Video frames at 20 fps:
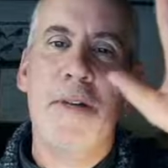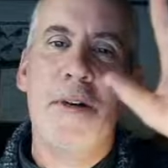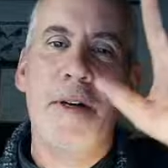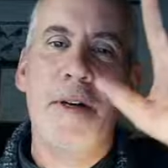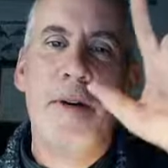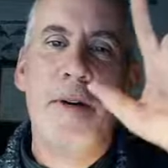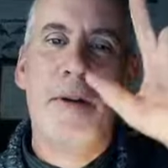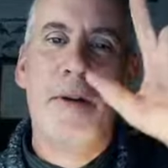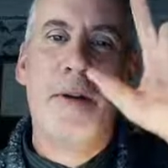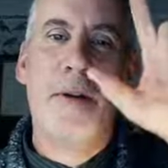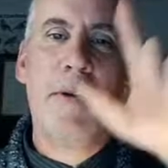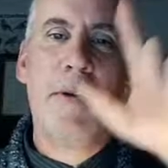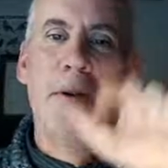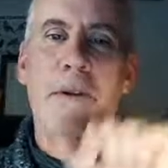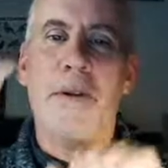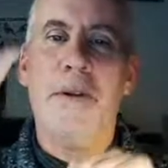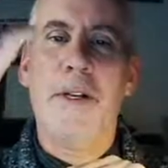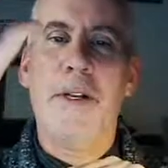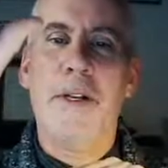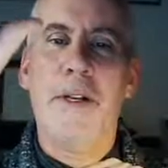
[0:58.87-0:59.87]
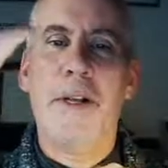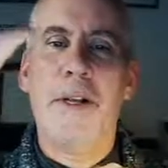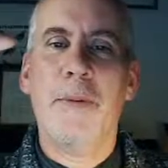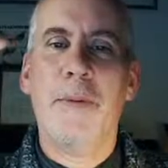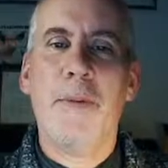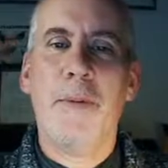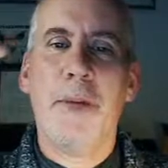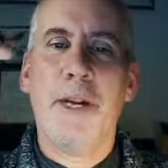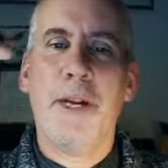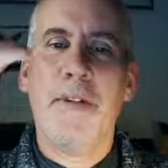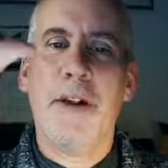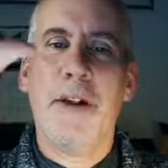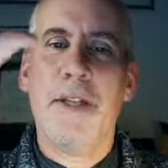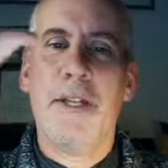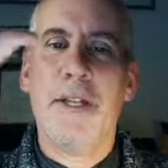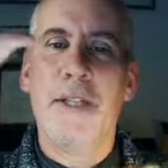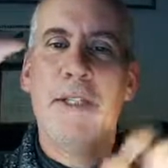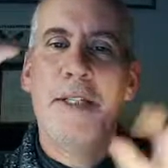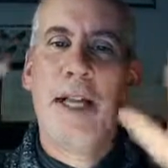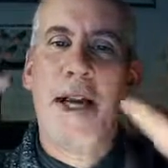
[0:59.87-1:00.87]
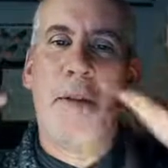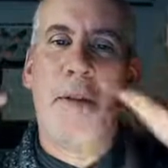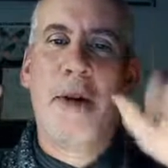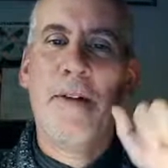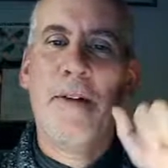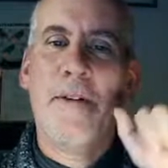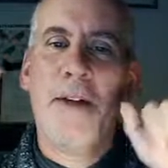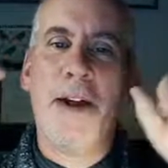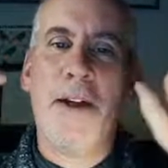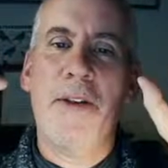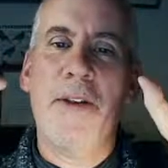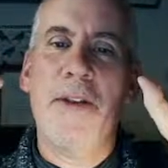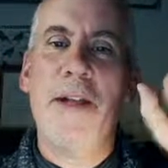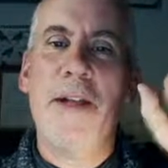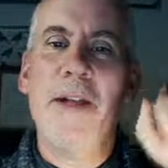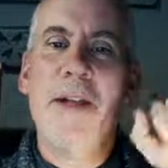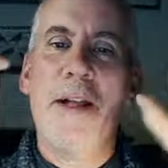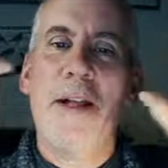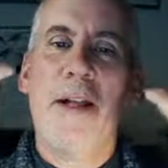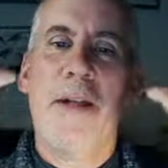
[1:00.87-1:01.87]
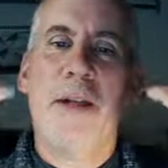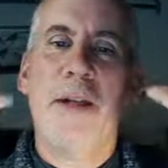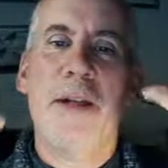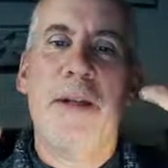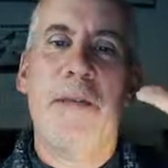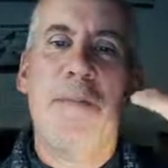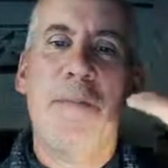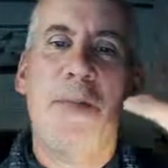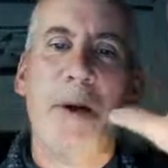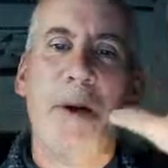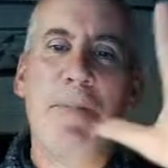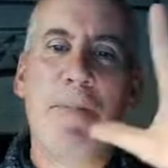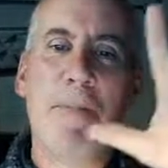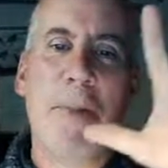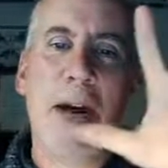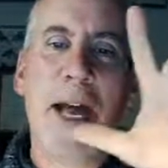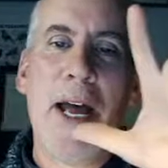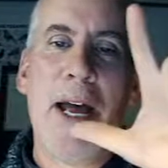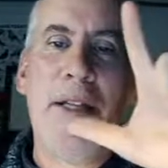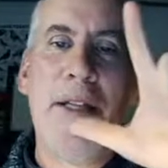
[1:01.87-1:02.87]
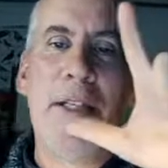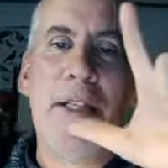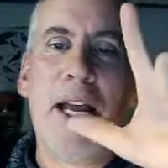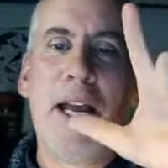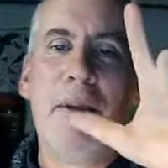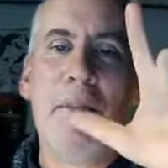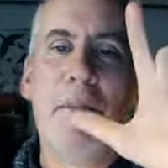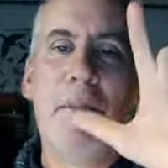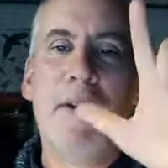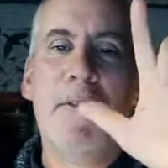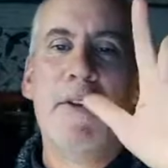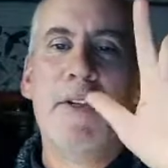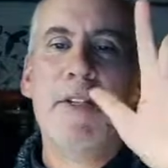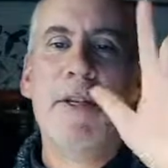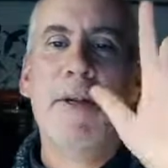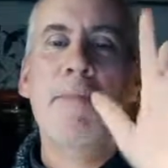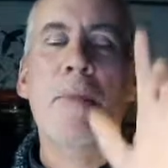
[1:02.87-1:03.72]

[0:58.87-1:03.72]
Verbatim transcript: Oh, good lord, I don't know which way around it is. That way round my, my hand's getting mirrored.